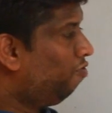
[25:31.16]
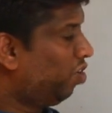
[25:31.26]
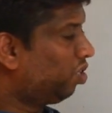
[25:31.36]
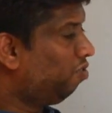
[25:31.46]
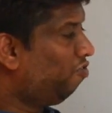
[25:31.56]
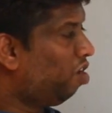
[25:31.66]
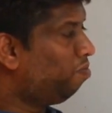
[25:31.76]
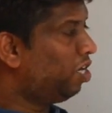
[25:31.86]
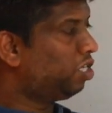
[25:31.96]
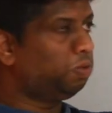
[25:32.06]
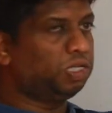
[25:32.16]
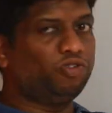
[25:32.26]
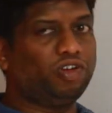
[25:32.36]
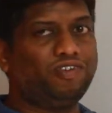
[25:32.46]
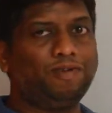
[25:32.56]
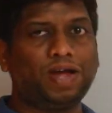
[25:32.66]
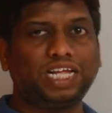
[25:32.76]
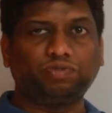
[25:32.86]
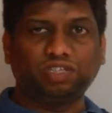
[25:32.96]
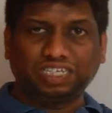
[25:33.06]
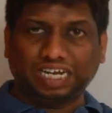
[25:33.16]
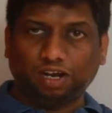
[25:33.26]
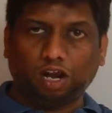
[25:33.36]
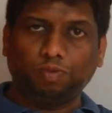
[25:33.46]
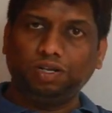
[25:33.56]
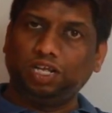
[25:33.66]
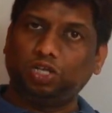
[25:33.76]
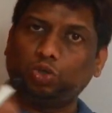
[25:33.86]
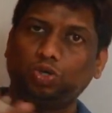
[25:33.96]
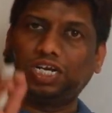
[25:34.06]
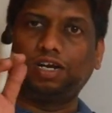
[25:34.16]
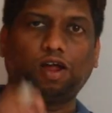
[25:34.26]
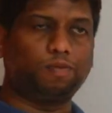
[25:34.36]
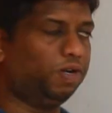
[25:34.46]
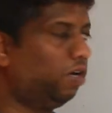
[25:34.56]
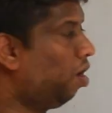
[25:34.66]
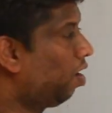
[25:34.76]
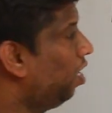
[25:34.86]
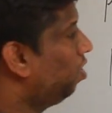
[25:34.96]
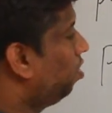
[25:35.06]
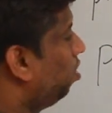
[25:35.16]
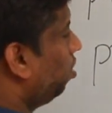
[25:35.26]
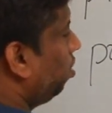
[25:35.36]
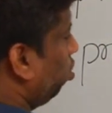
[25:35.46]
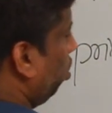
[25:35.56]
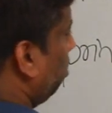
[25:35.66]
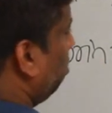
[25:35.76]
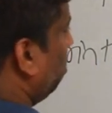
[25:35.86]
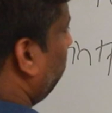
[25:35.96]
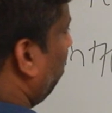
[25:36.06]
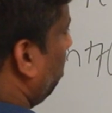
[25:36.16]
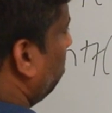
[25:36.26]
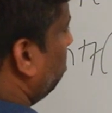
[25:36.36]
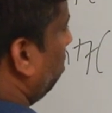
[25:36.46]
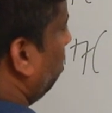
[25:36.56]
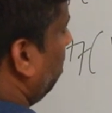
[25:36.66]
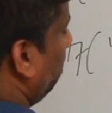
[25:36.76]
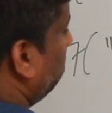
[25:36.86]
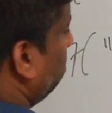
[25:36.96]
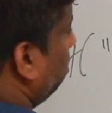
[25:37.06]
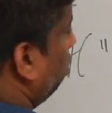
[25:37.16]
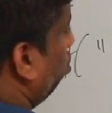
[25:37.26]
First format specifier will match with the second argument. There is no second argument at all, right? So that is the reason what is the answer? TS is